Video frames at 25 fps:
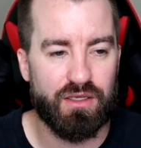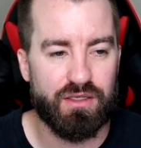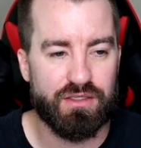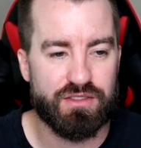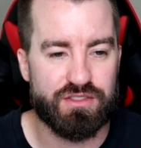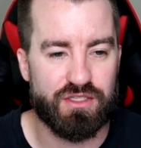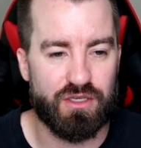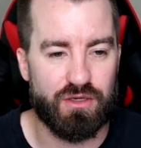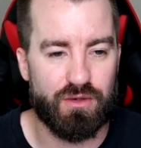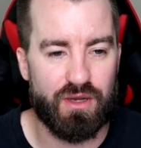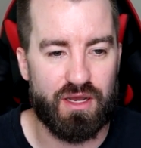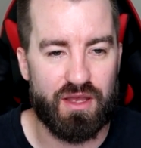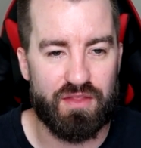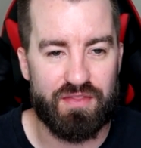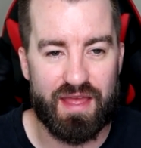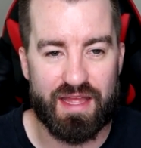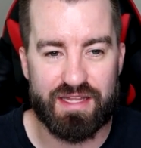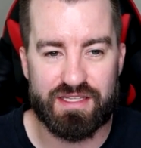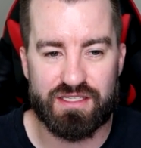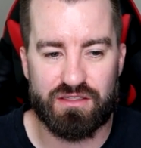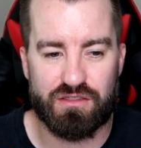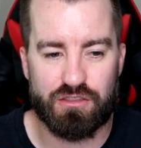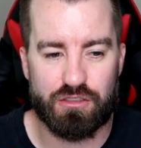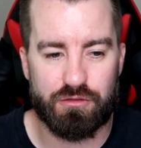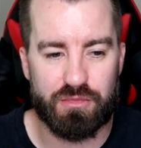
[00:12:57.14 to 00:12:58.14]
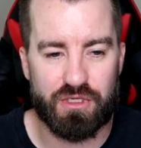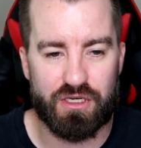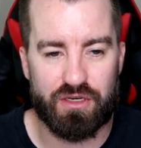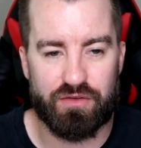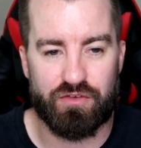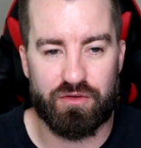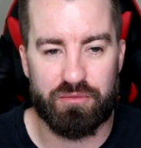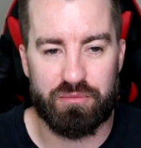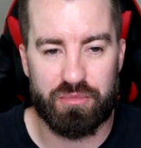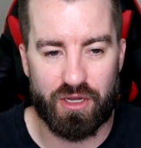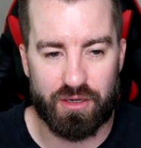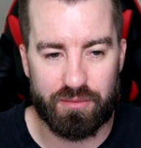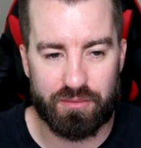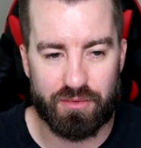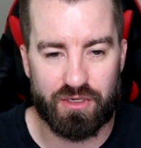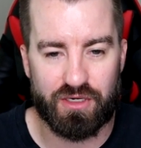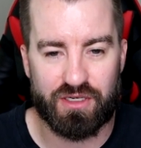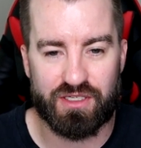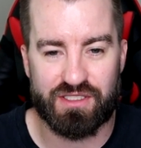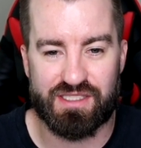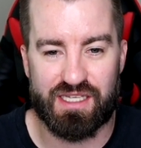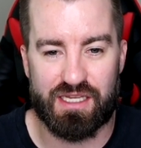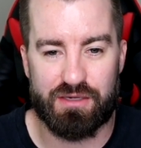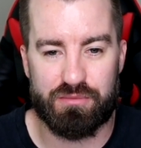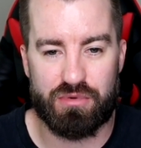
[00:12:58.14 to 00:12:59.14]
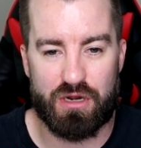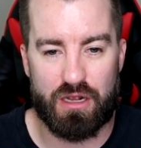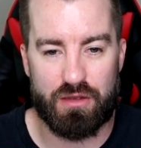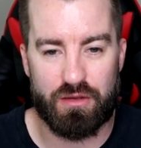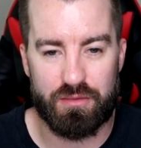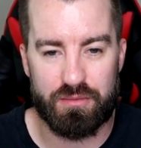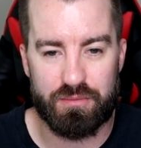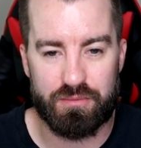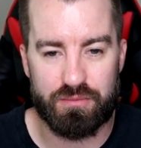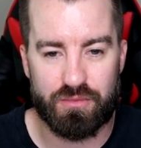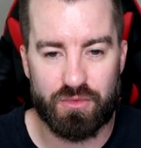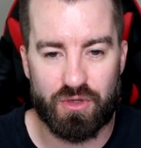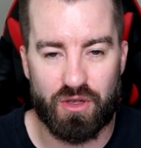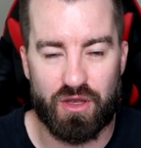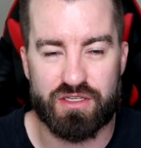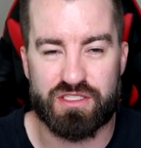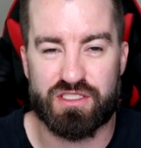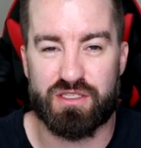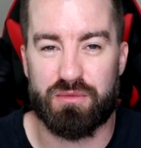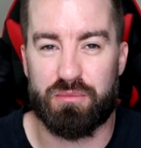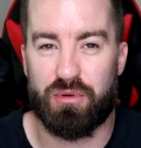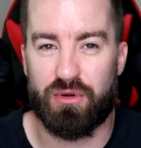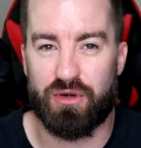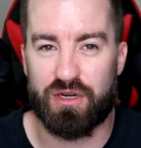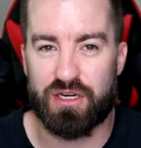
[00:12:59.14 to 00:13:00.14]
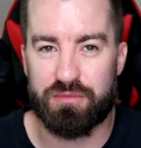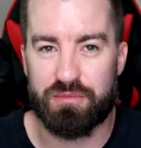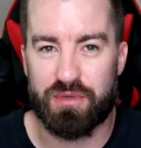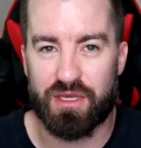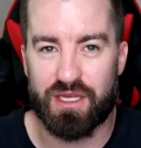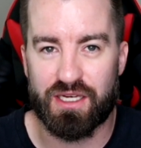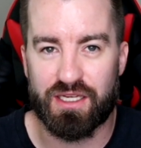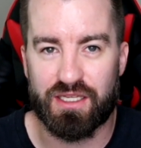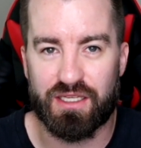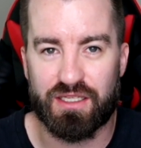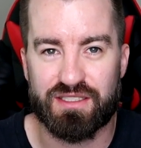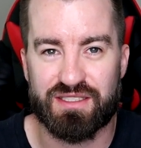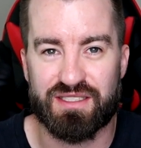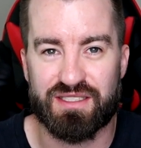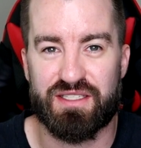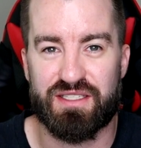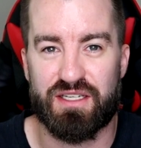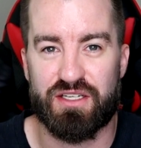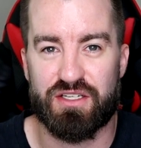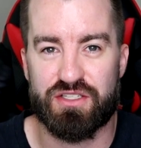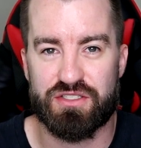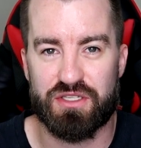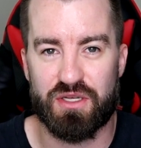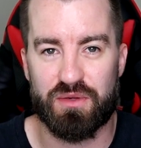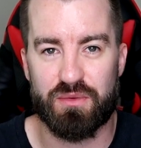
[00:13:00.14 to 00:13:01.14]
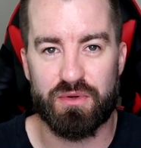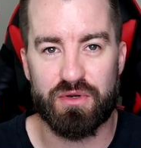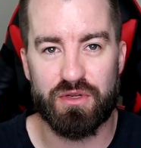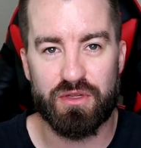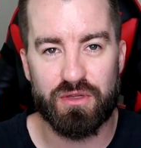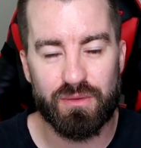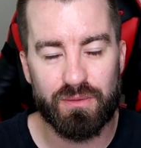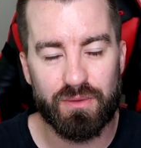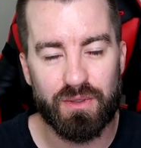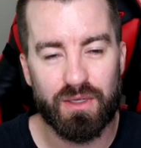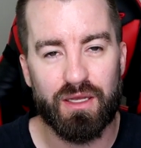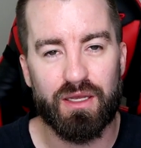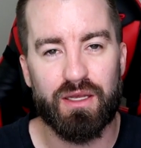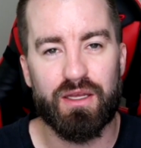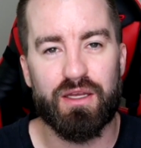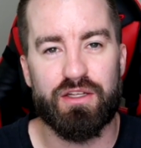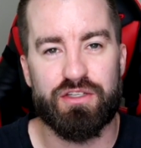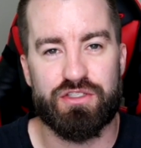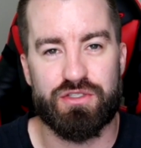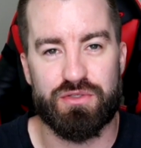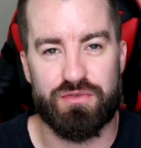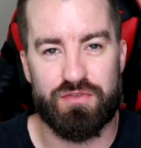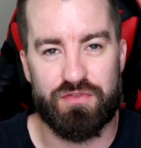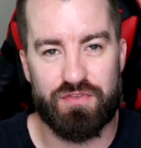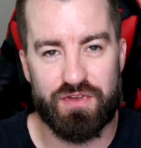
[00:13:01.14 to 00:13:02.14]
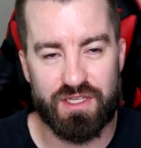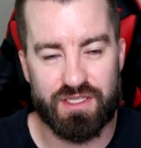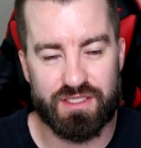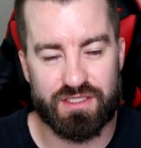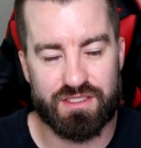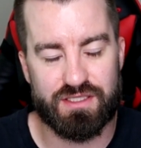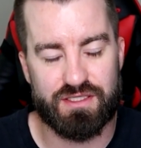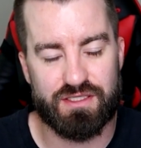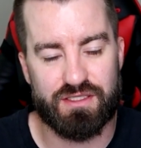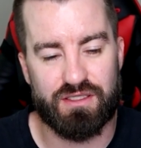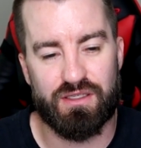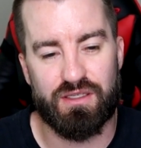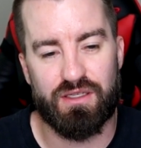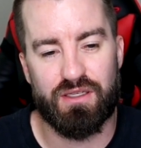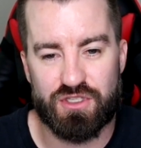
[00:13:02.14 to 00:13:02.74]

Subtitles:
so that's a little bit of a bummer because that would probably cost a pretty penny they're so new to fix.